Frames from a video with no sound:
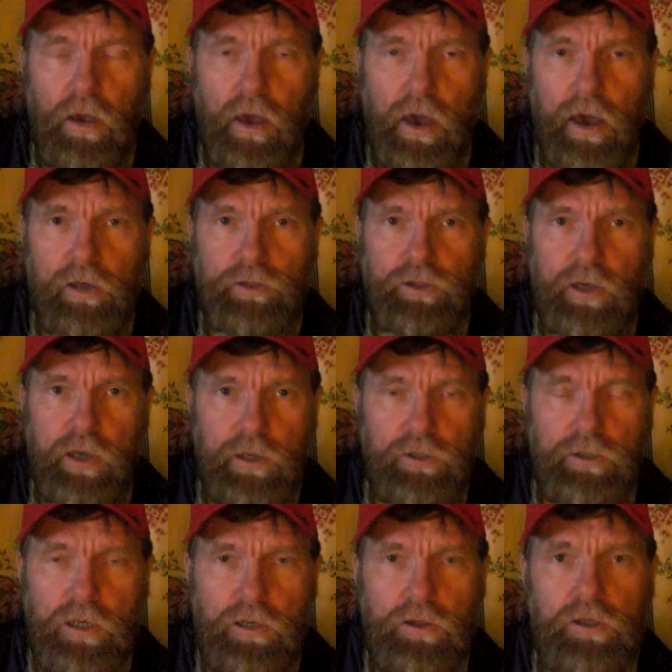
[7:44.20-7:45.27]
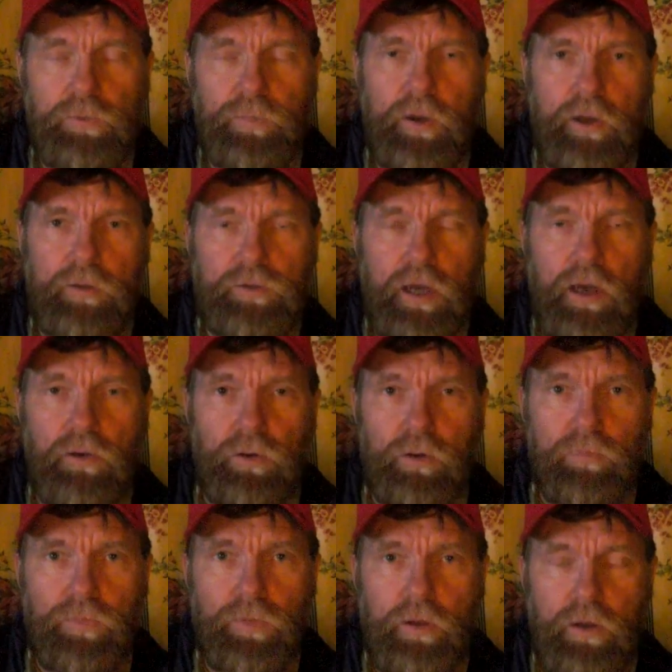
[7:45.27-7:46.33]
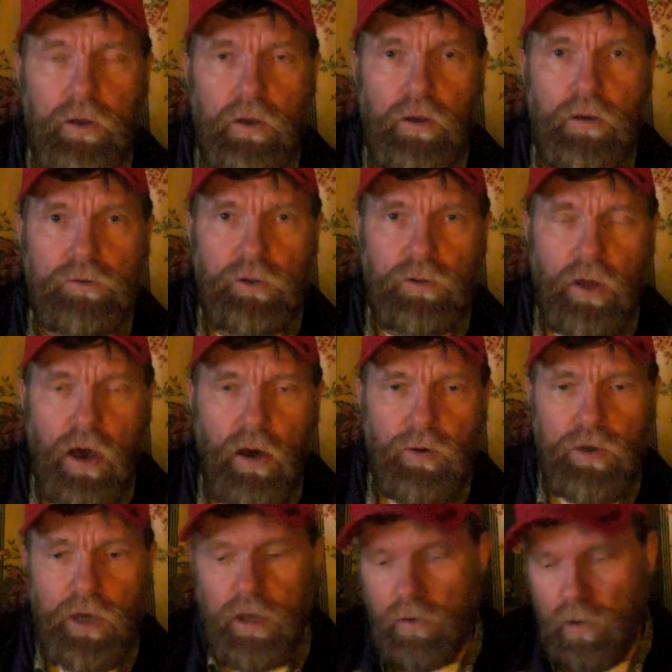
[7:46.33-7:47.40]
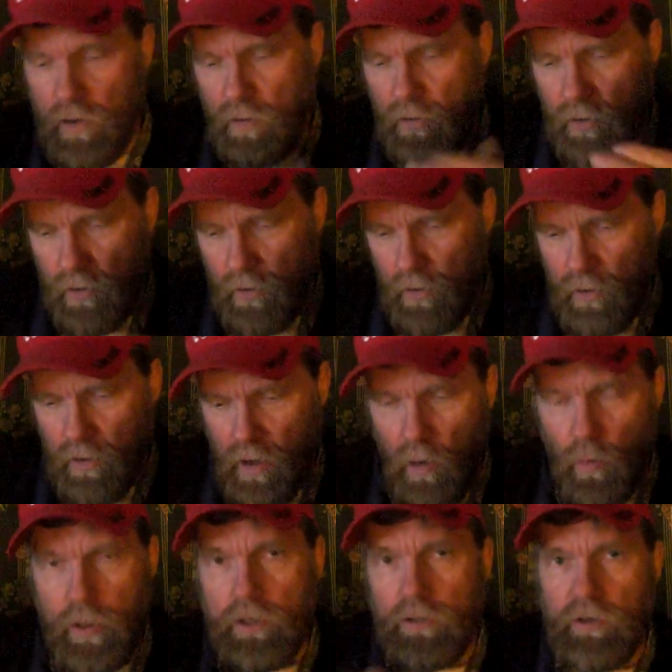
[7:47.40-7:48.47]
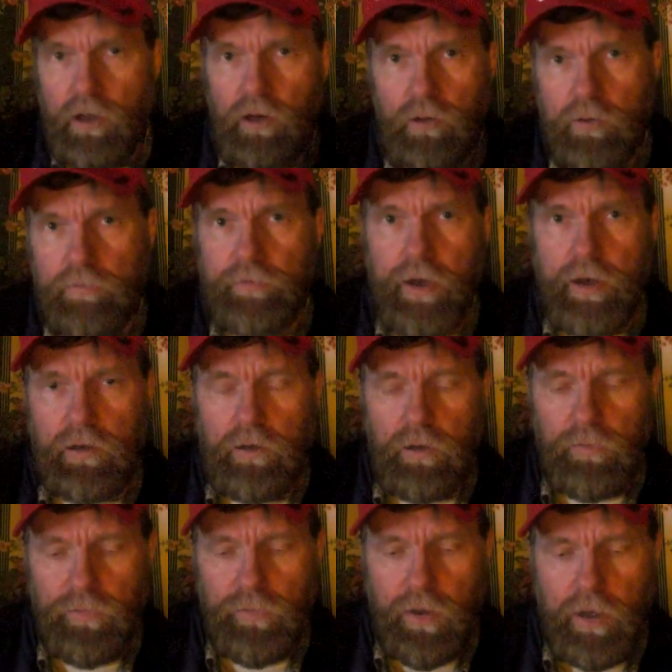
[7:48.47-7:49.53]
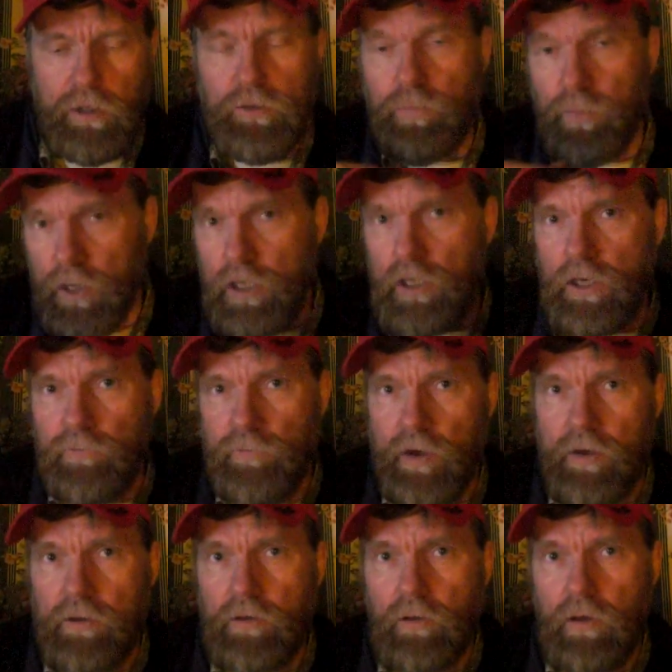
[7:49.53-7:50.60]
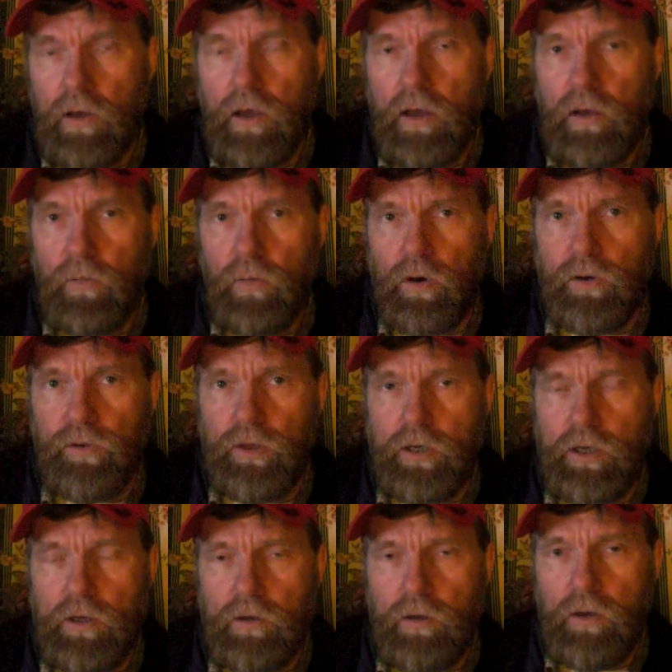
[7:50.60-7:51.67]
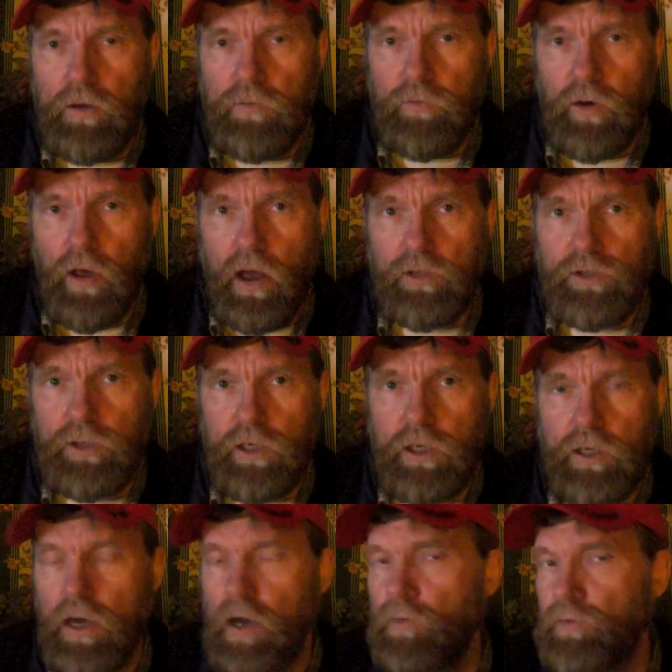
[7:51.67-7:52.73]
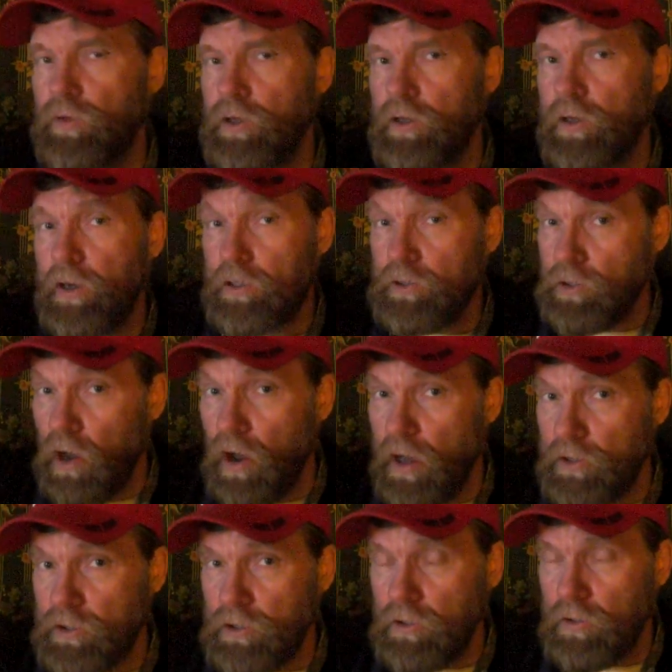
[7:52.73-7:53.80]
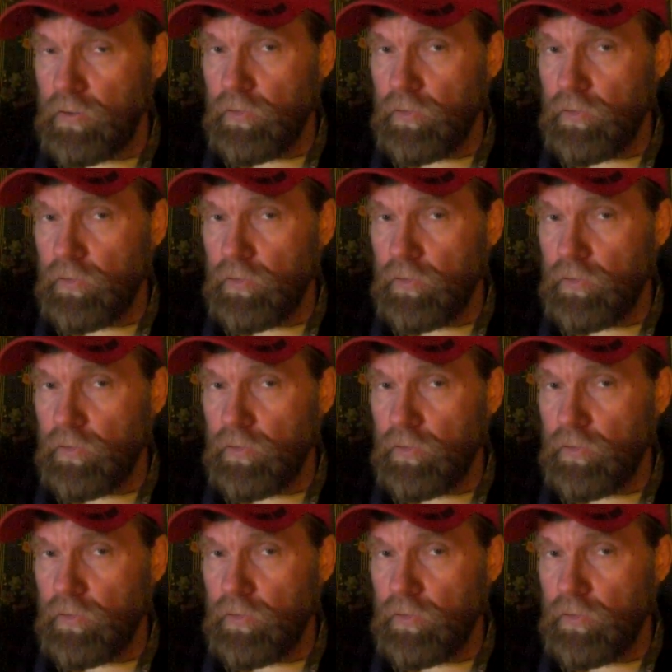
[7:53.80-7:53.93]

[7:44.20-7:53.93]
actually exceed the speed of sound. So now you got a wind tunnel effect, a spinning effect, where the velocity of the exhaust